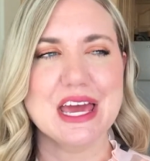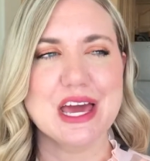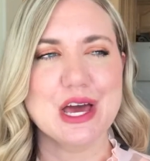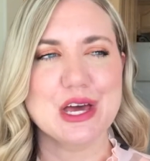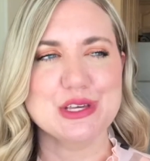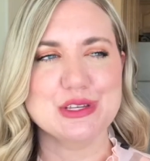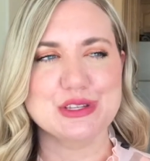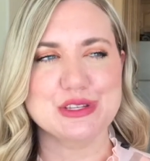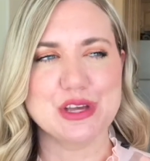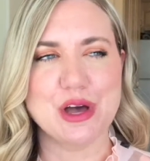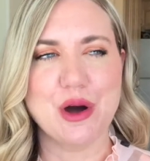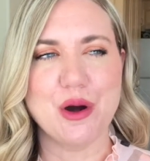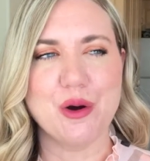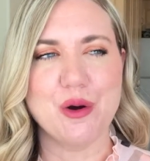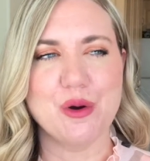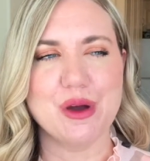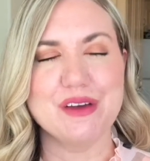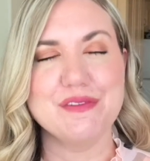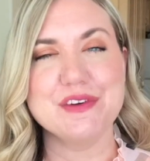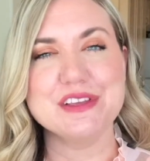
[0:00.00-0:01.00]

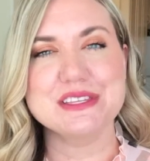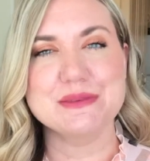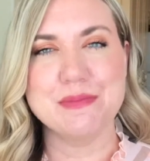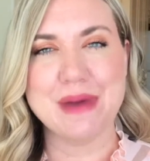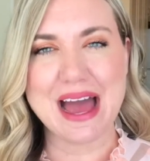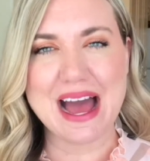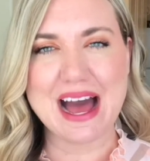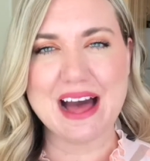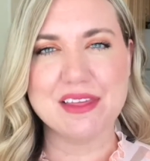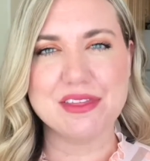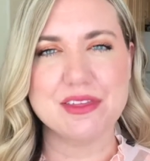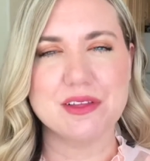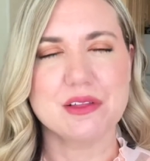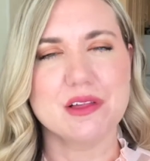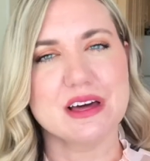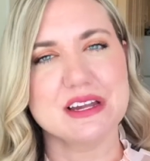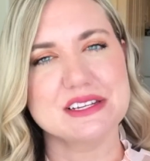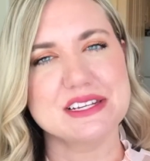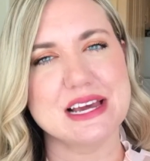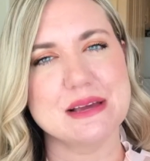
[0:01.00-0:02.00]
So if it's math, a
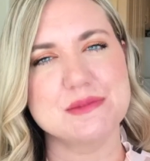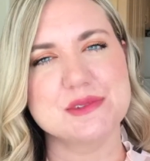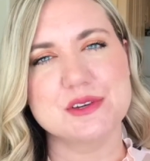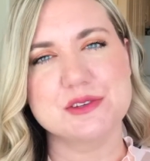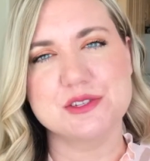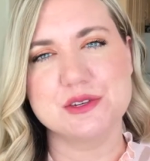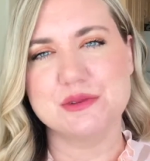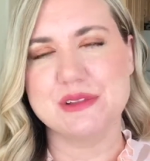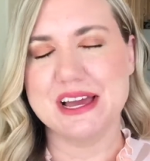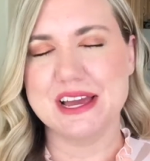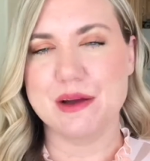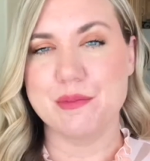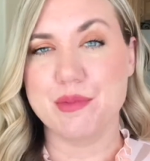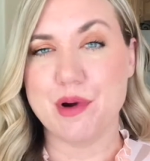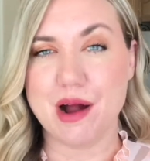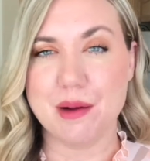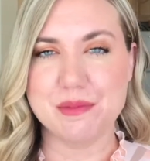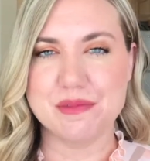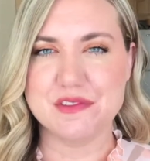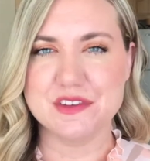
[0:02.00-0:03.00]
lot of times I'll do like a
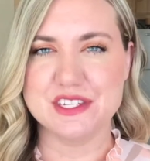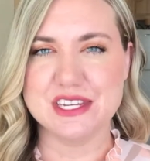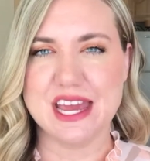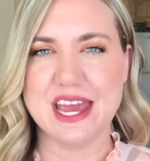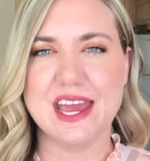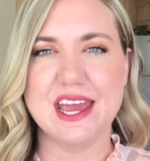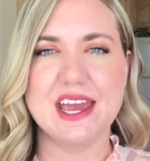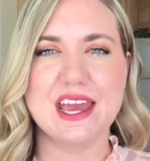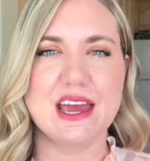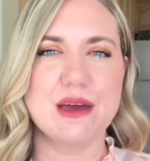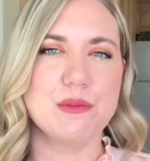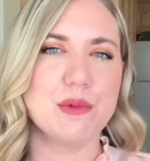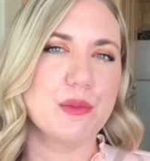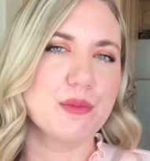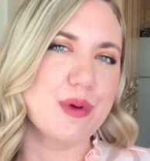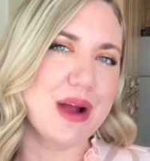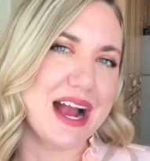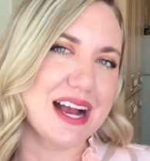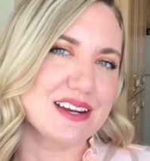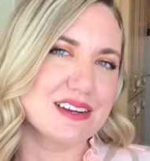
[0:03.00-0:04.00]
problem of the day and
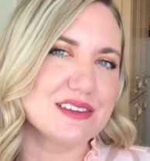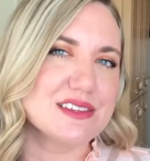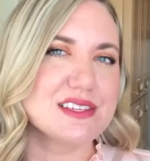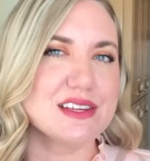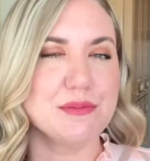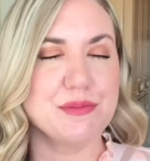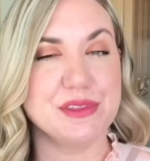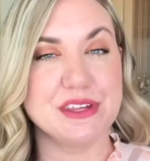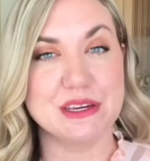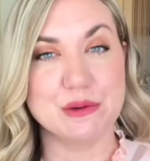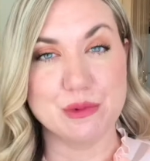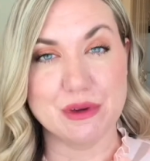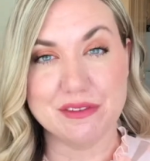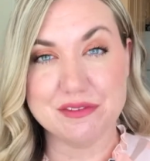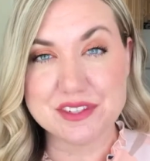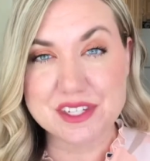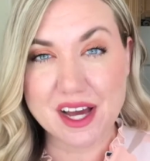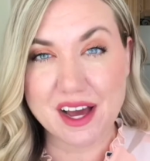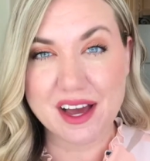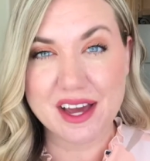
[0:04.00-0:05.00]
we'll practice something
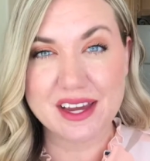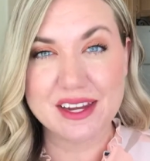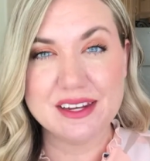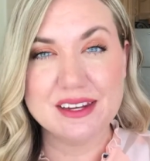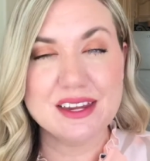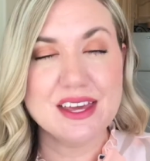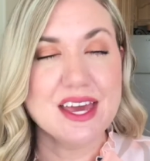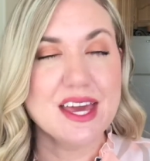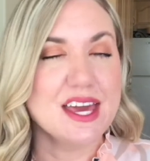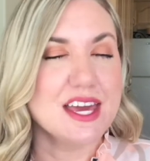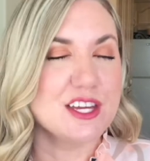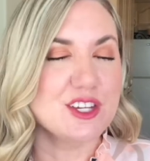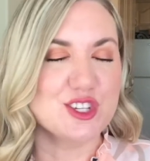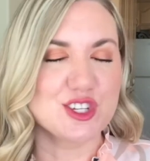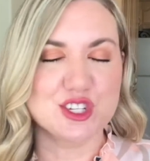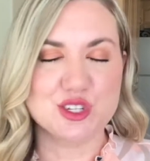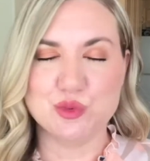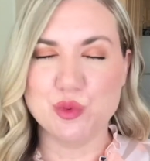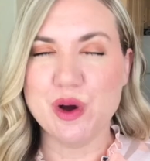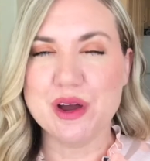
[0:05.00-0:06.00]
we've done.
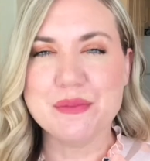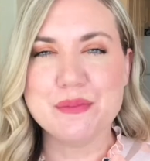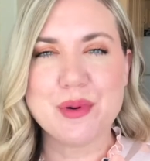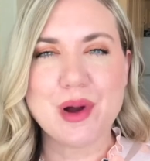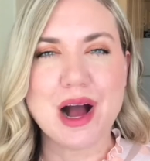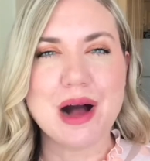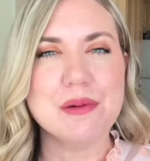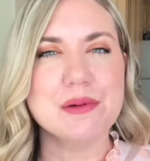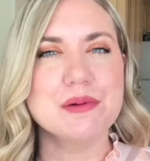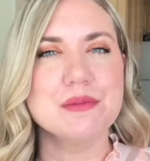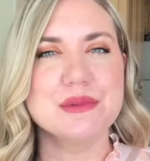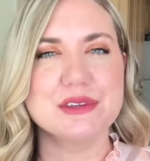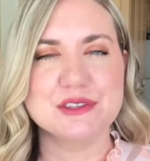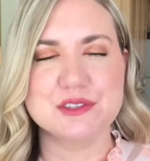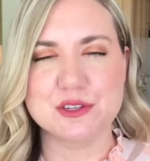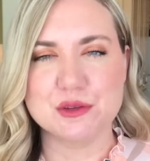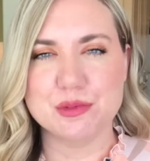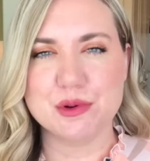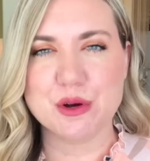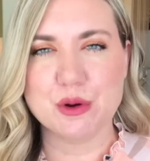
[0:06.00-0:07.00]
Just one problem, it's
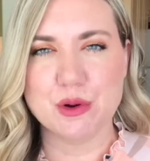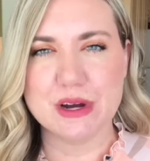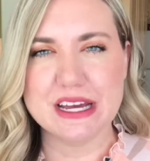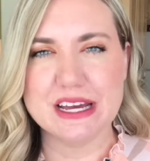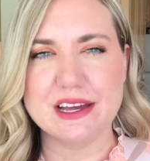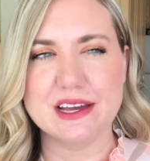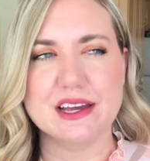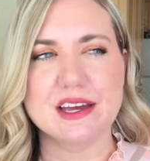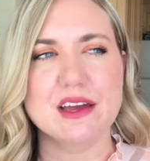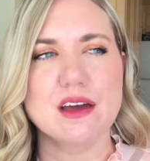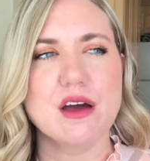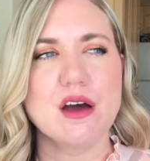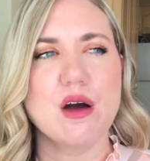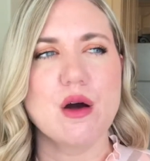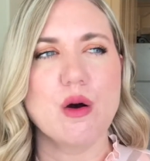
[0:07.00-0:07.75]
super quick.